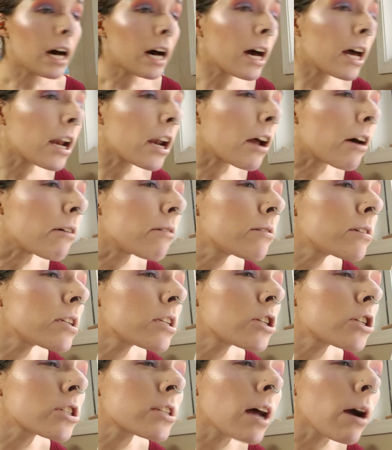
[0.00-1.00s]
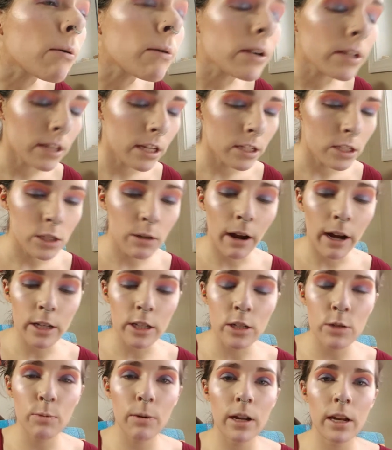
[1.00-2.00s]
I don't know, just not worth it. So I
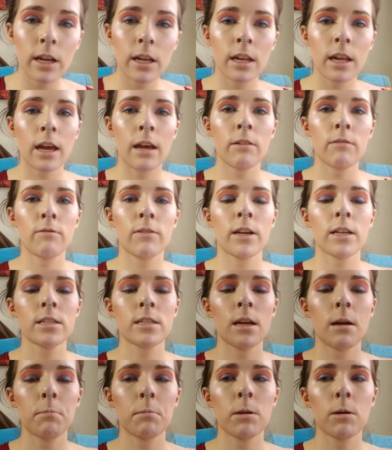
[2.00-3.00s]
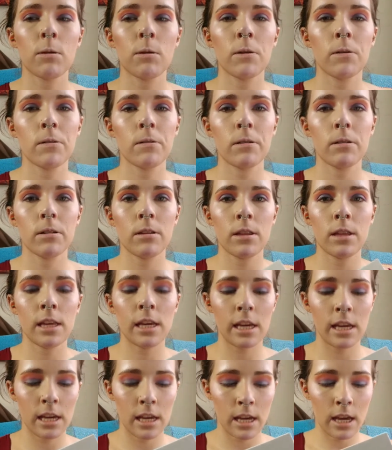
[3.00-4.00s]
just went in and fixed up
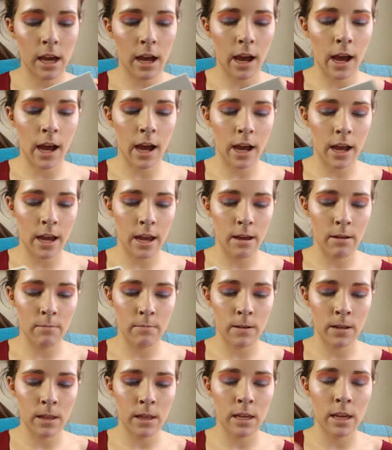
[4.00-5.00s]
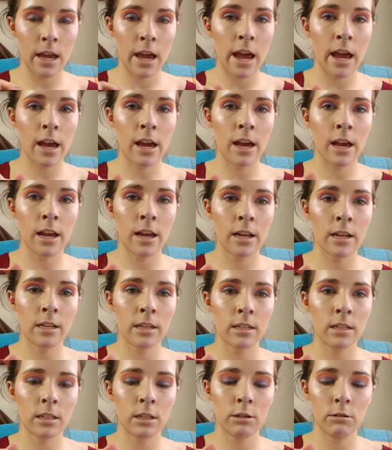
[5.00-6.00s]
the eye with the
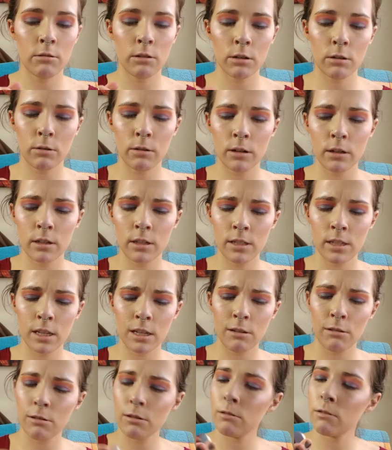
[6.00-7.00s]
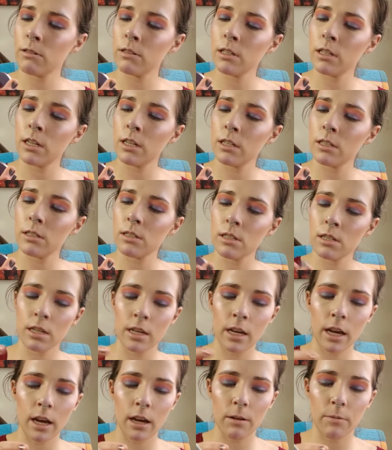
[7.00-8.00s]
unicorn, is it unicorn tears?
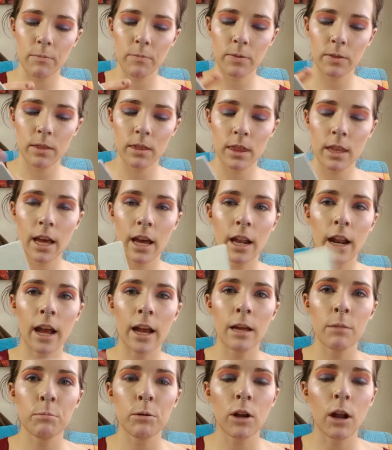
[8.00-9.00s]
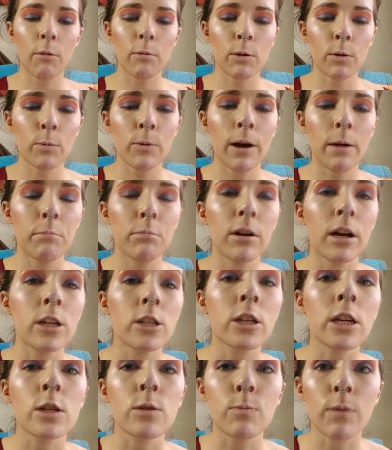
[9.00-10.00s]
Yeah, that I put on with a wet brush,
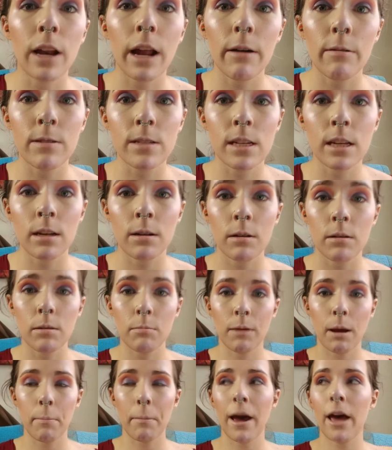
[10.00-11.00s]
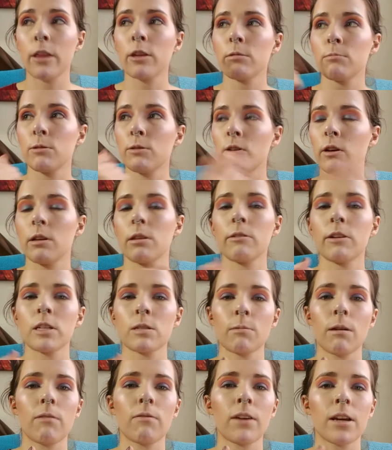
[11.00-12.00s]
because when I was in my bathroom doing the
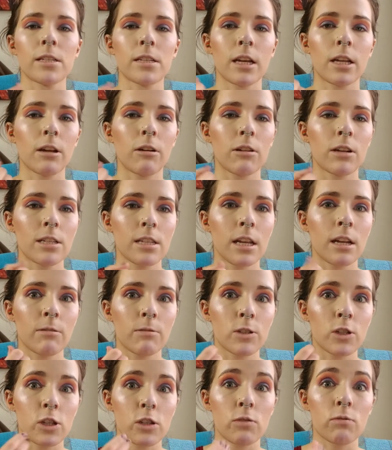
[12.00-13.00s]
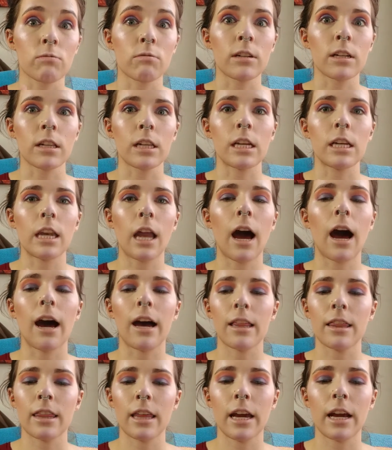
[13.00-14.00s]
rest of my face, I noticed that it was just really
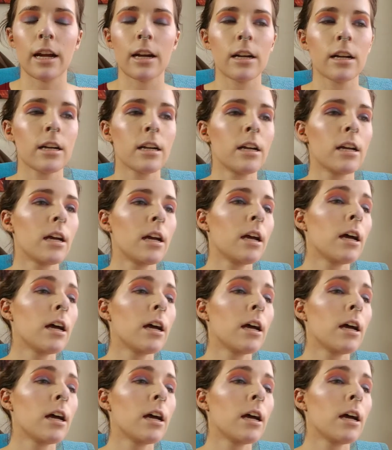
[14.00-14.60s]
not there.